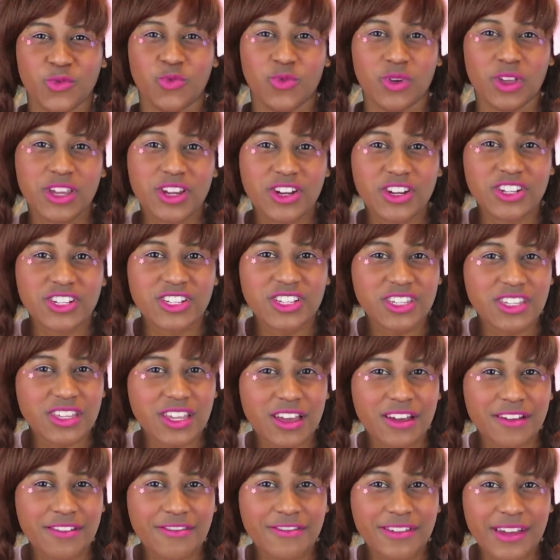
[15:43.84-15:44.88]
weird
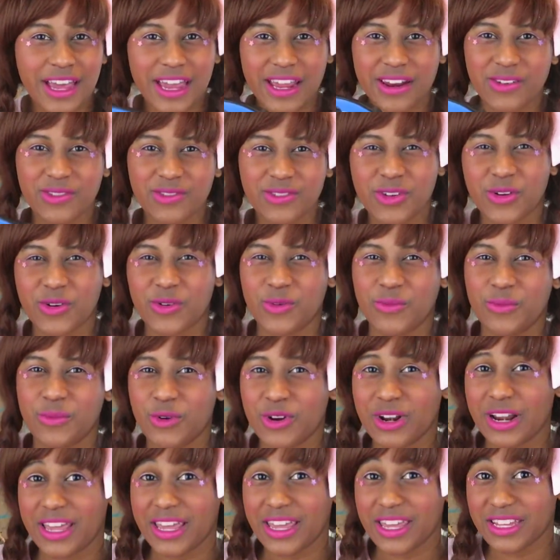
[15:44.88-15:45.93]
stuff. I don't know,
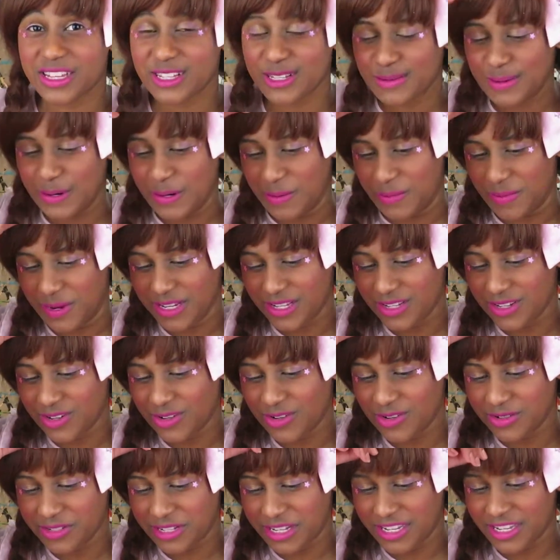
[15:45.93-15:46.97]
more like
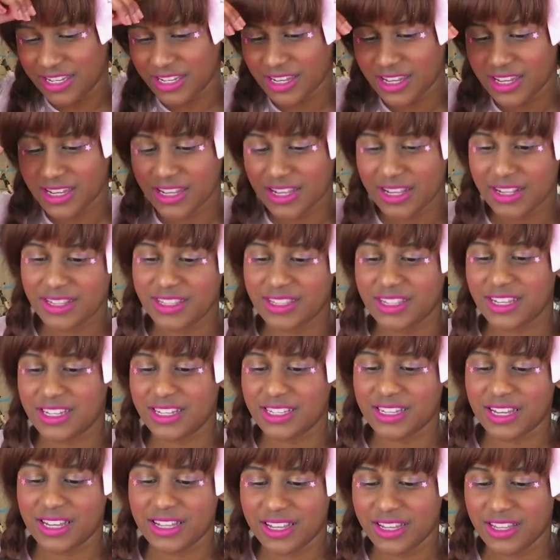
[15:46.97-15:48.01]
experimental, like
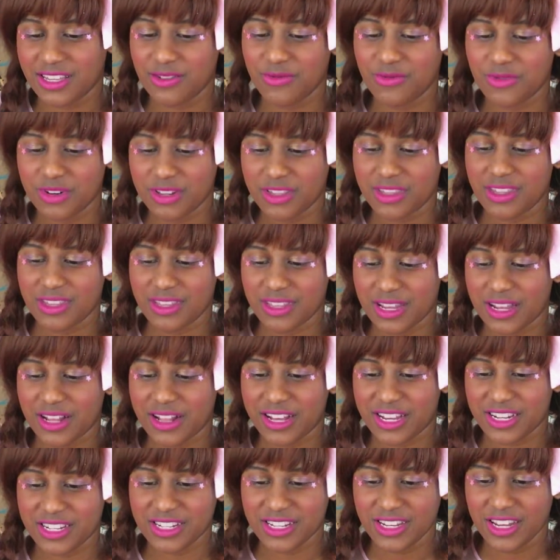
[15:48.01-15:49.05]
things that like you wouldn't think that
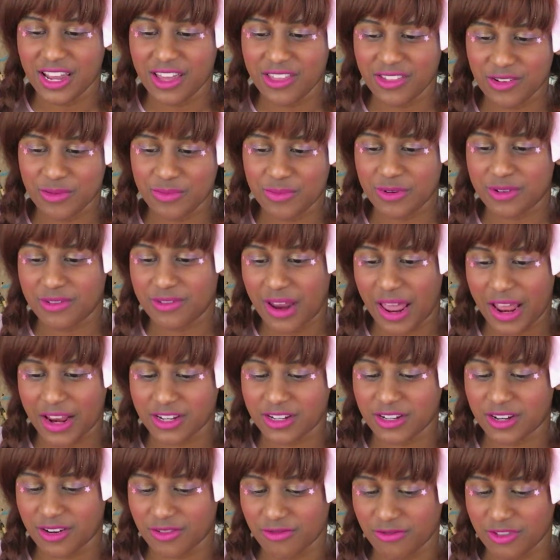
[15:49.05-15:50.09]
class together, but
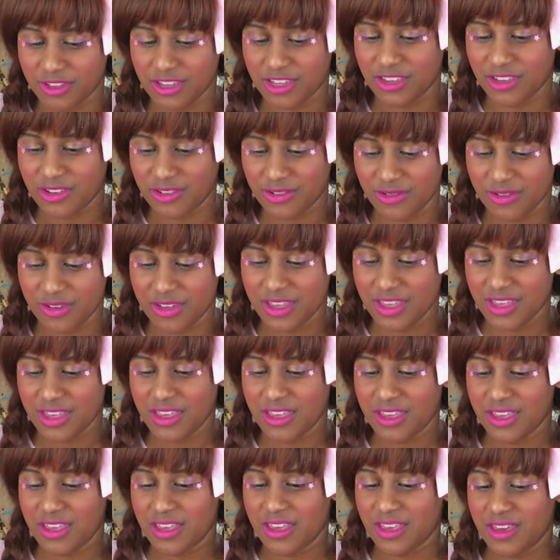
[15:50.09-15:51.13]
actually are really cute.
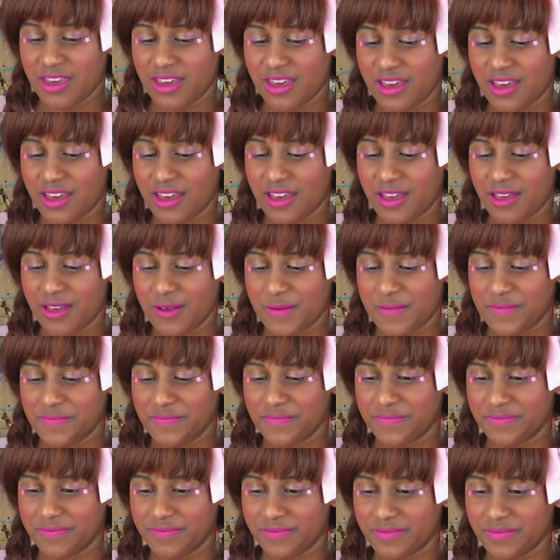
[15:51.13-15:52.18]
Um,